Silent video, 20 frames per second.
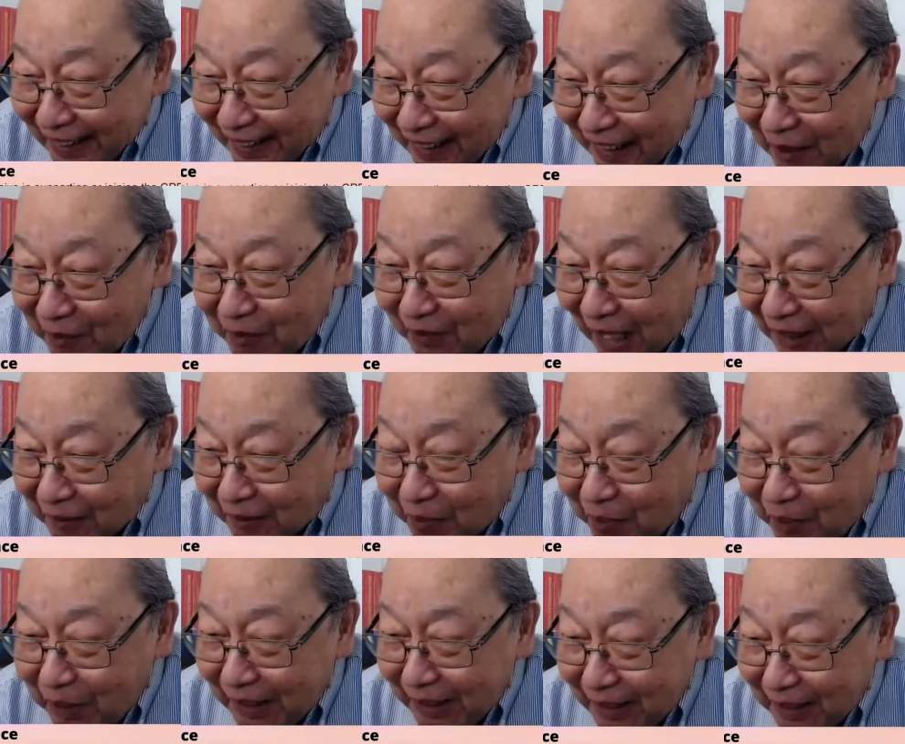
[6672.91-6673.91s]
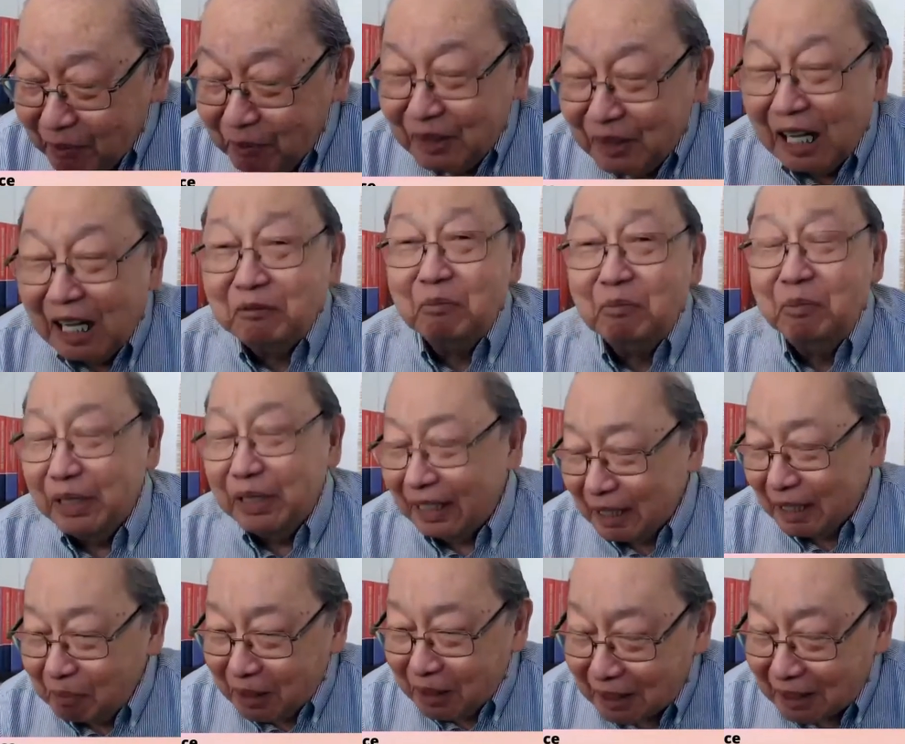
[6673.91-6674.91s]
if that be
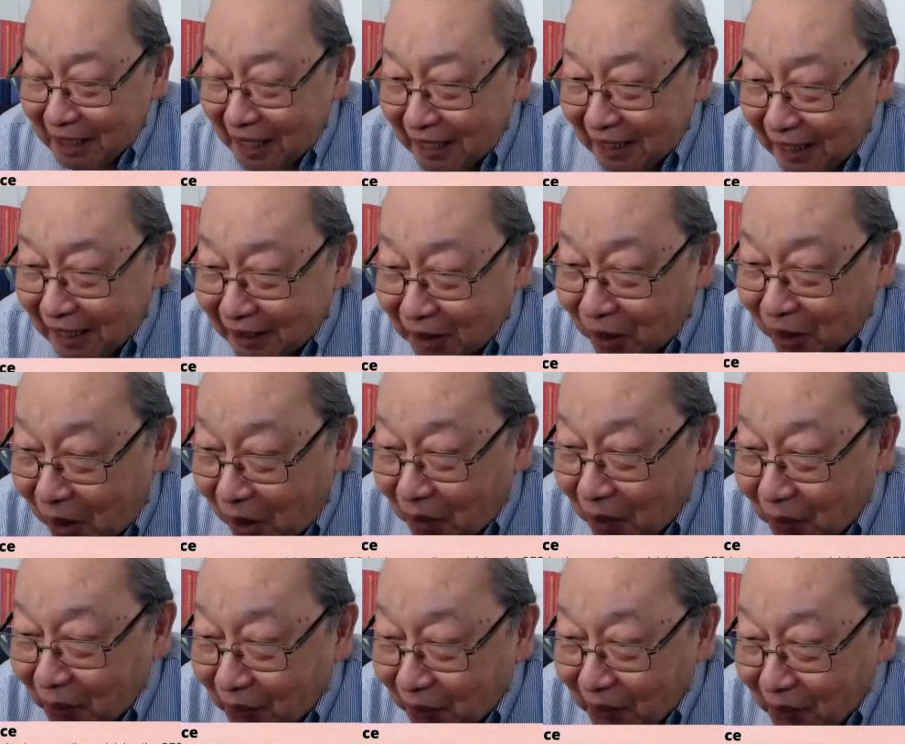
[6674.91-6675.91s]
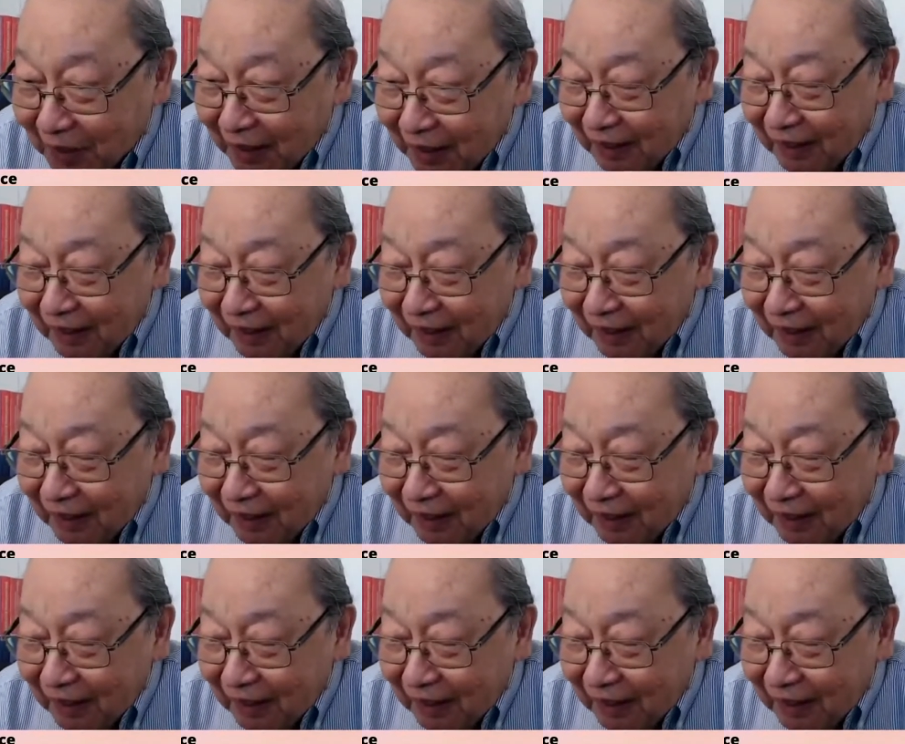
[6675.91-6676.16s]
a mistake at all, no.